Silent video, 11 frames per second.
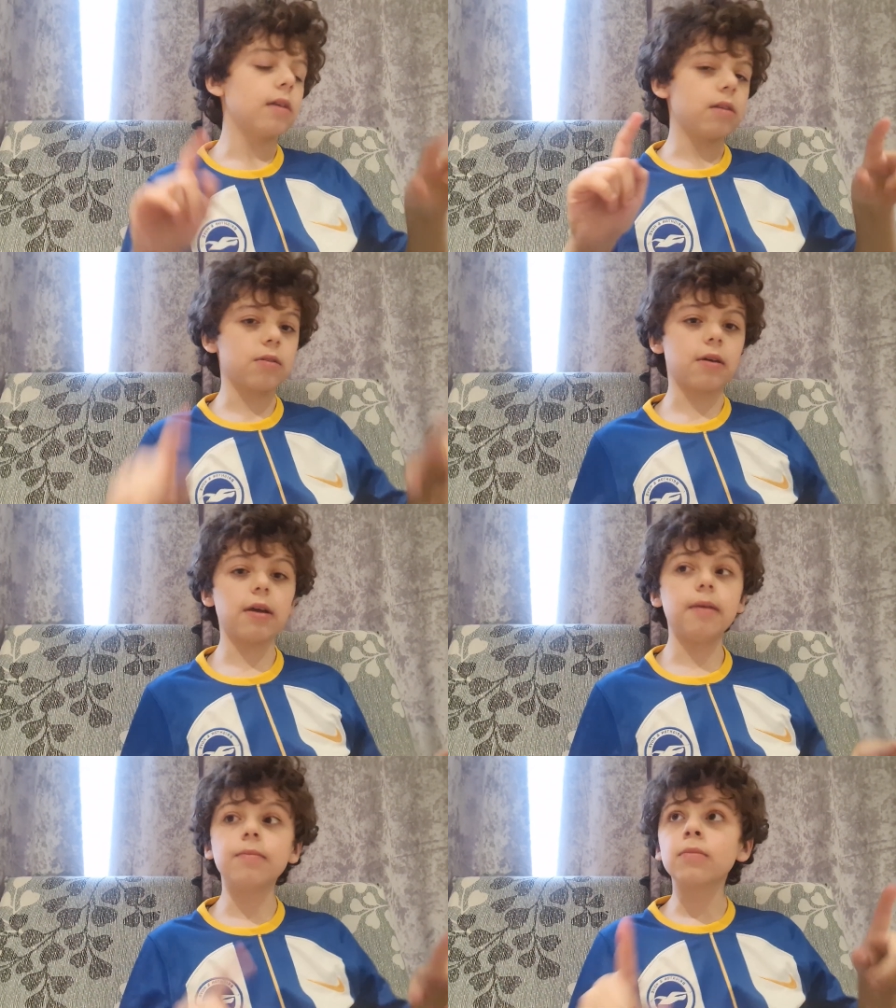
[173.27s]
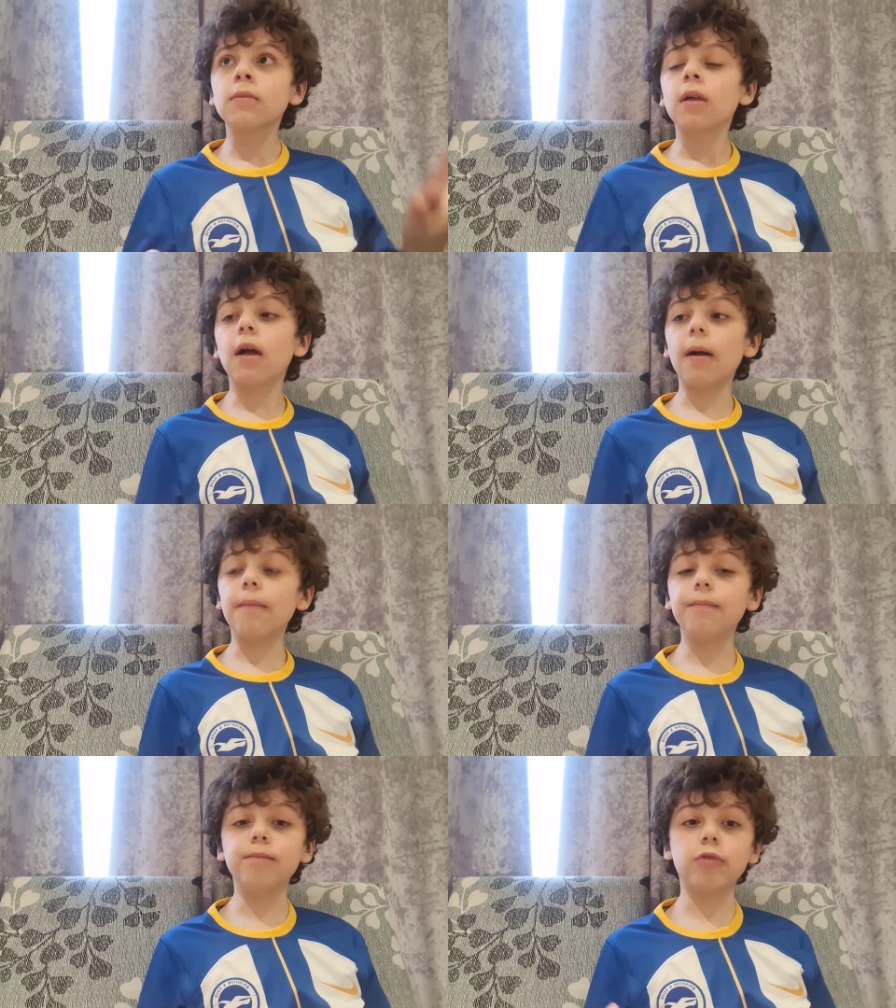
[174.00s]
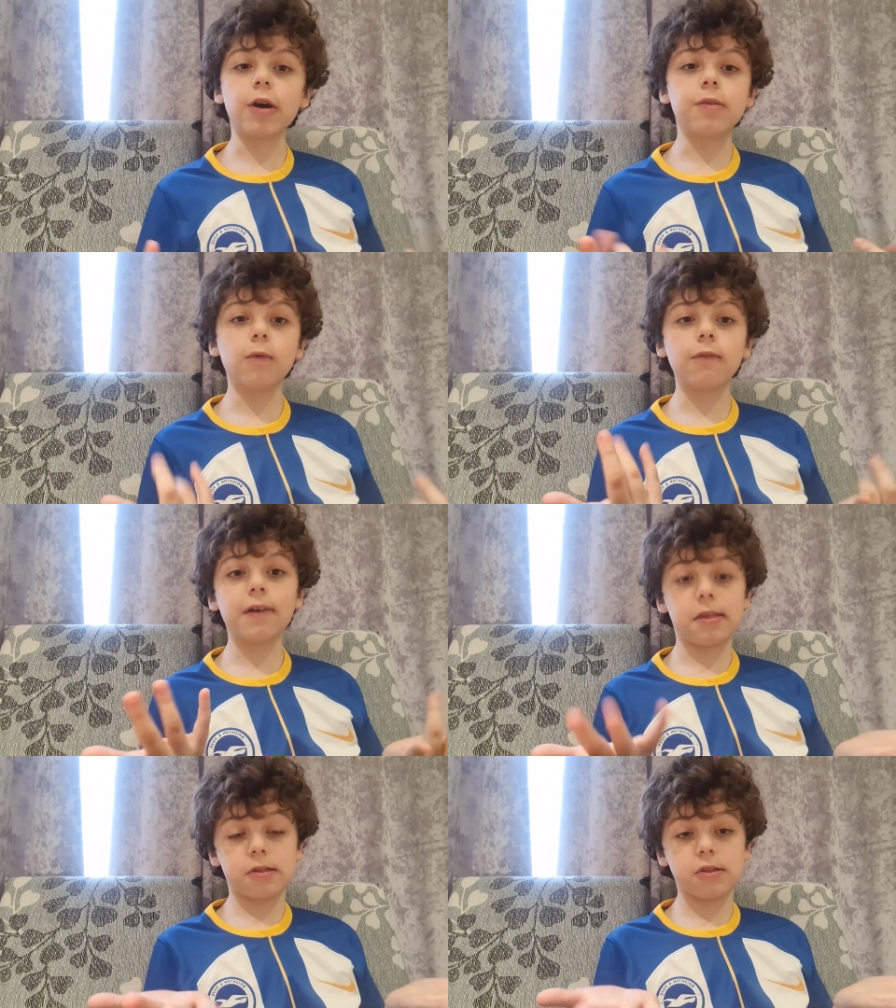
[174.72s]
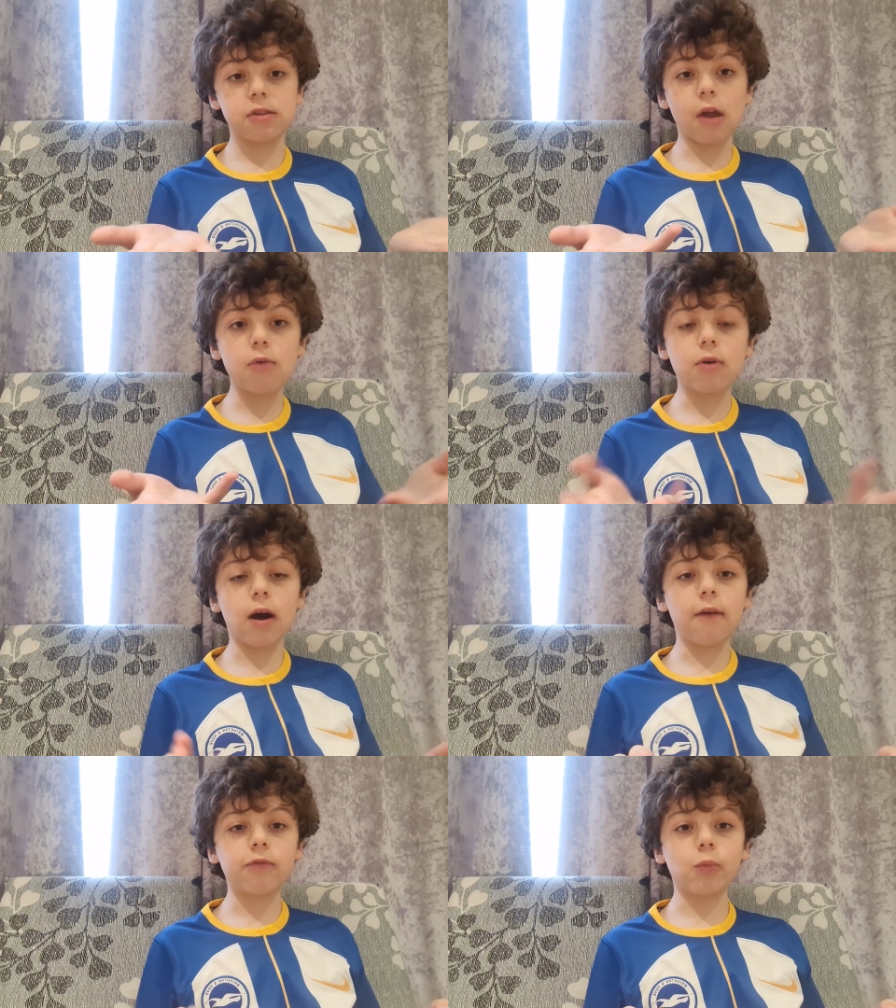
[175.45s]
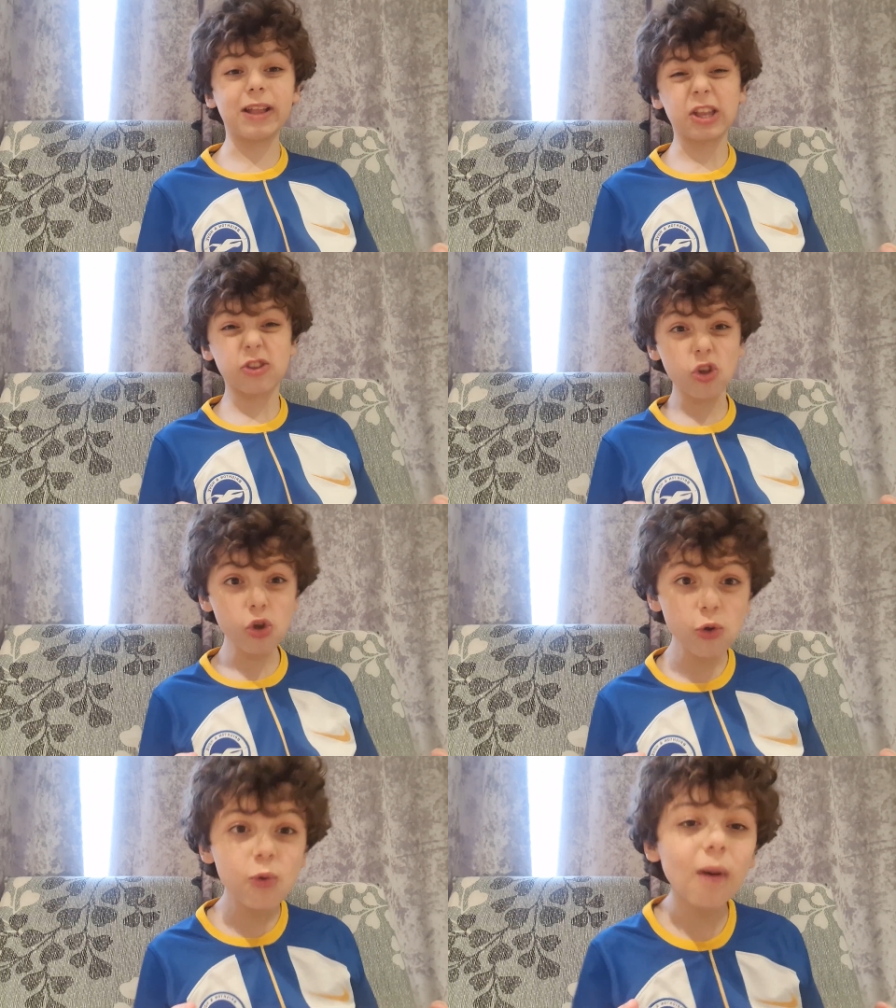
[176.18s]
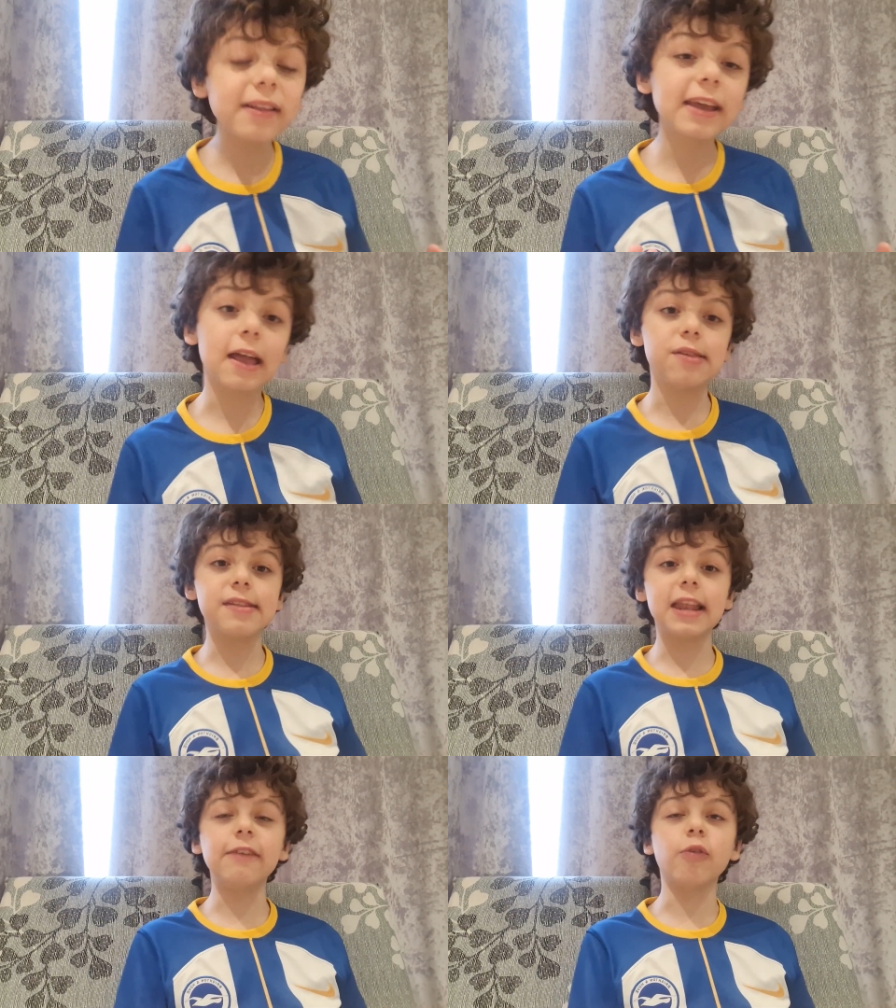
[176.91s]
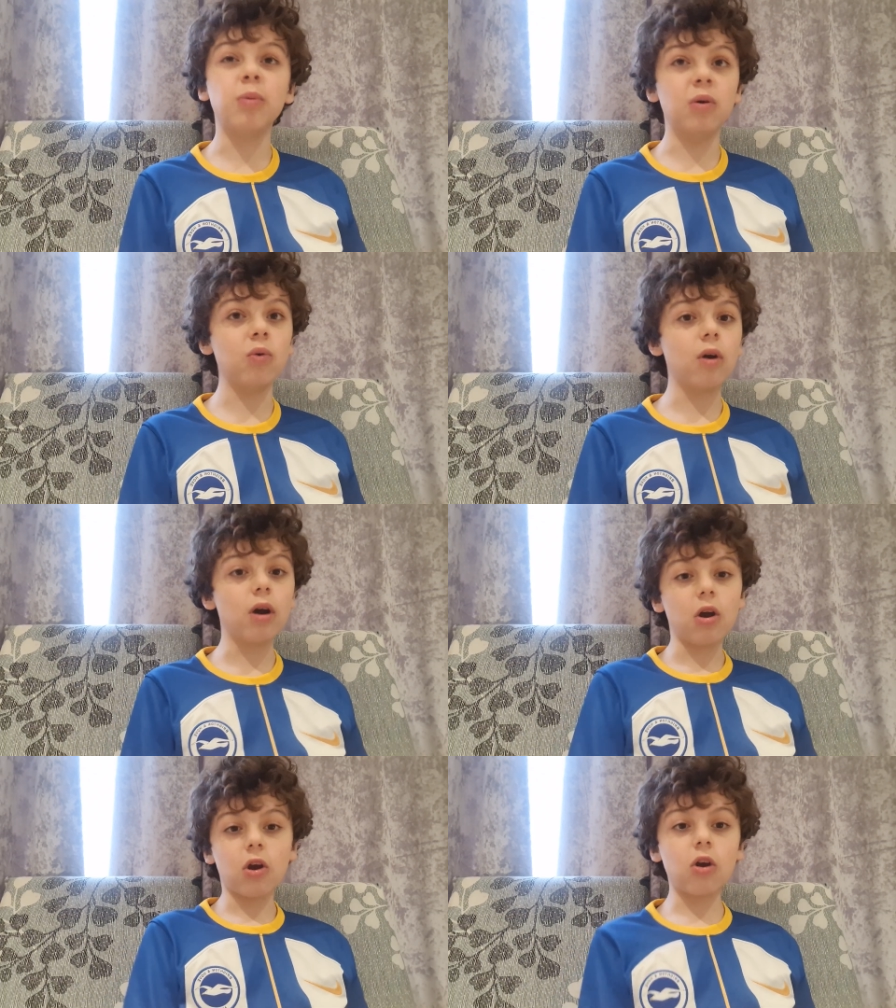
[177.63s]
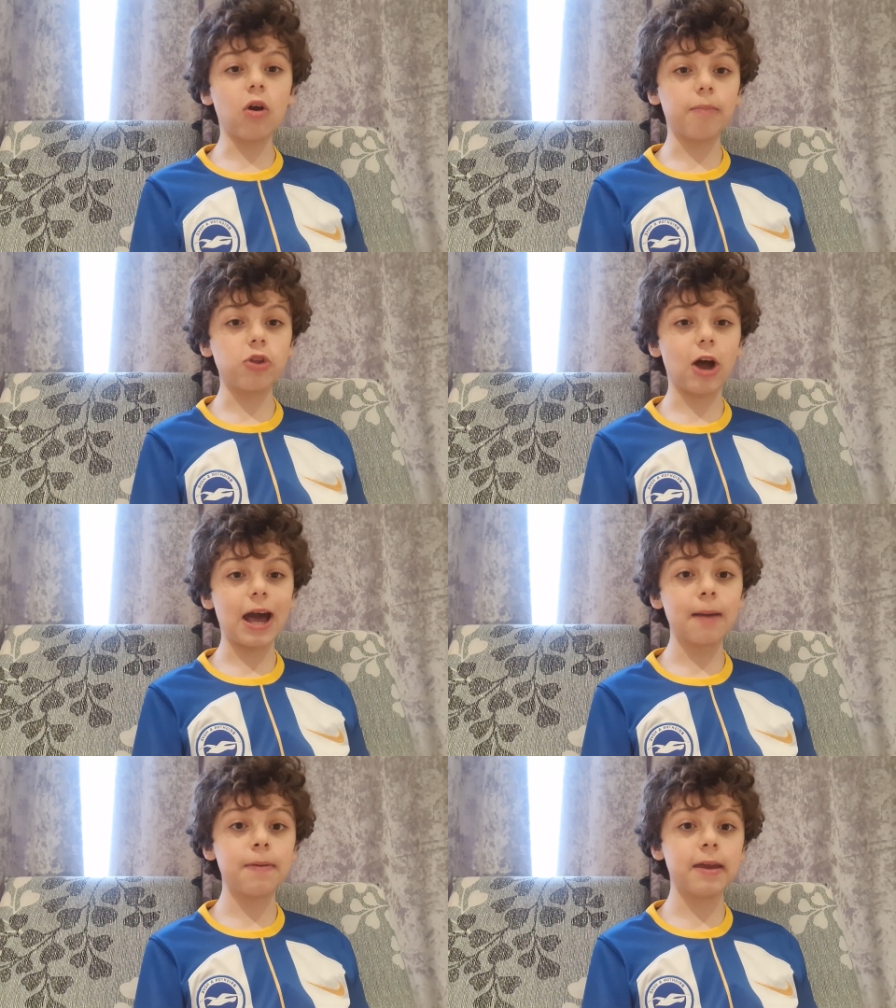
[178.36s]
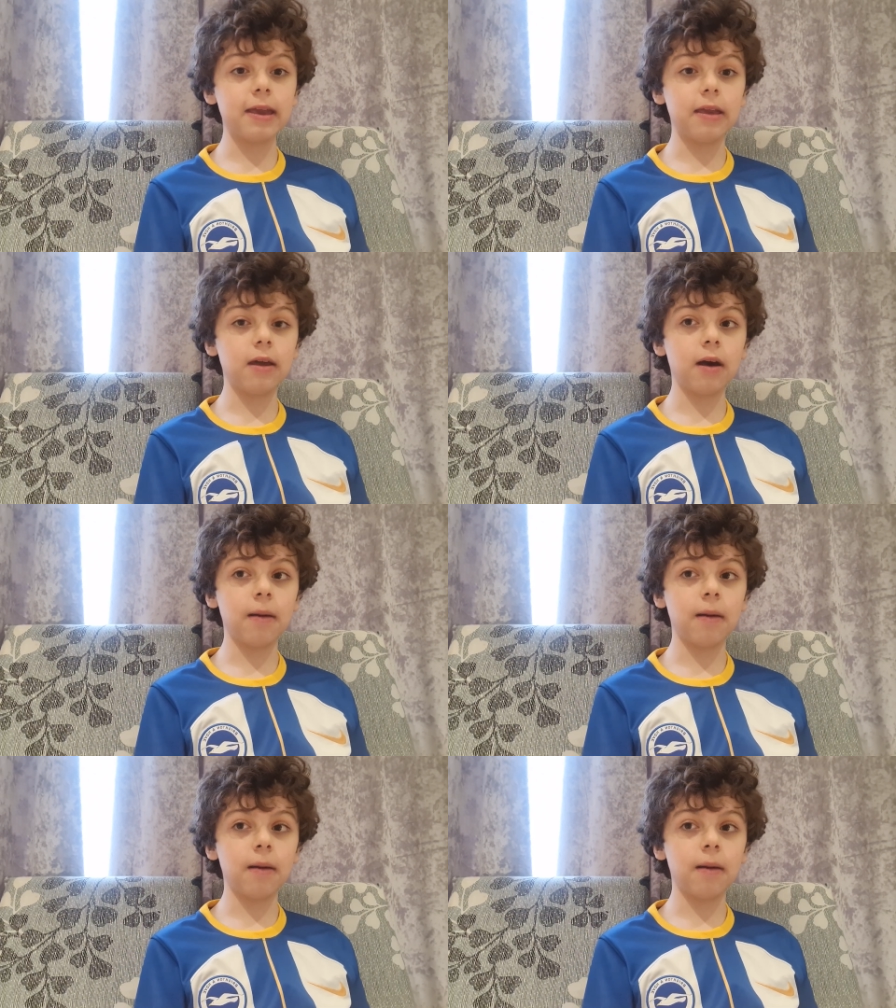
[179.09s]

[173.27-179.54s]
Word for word: it's okay. Um, Brighton will face Stoke after winning 2 1 against Liverpool. Klopp's not happy.